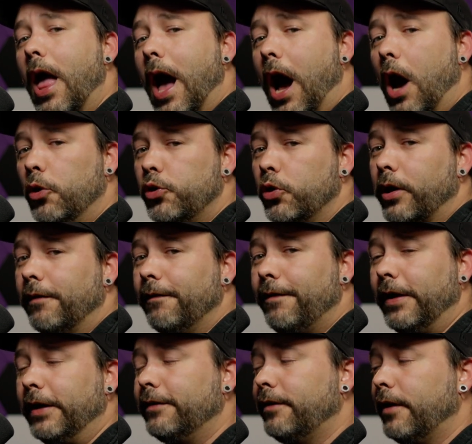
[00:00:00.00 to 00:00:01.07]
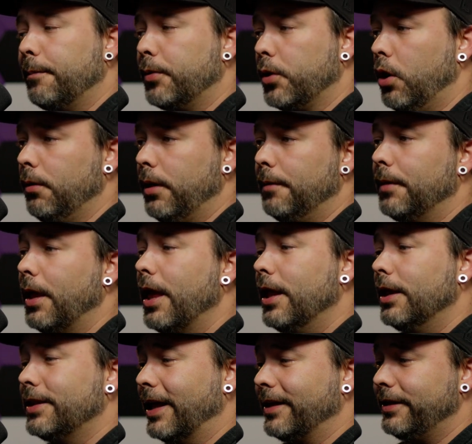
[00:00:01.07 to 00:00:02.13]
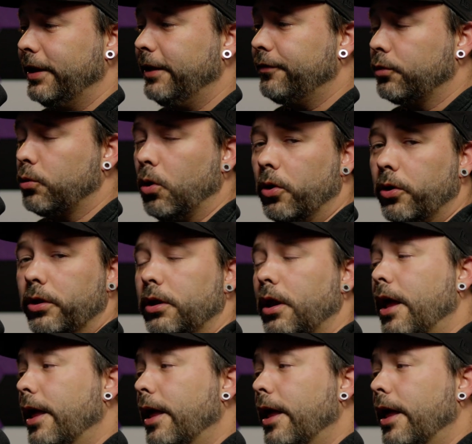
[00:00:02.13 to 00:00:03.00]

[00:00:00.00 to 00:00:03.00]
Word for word: how you can fix the problem that Discord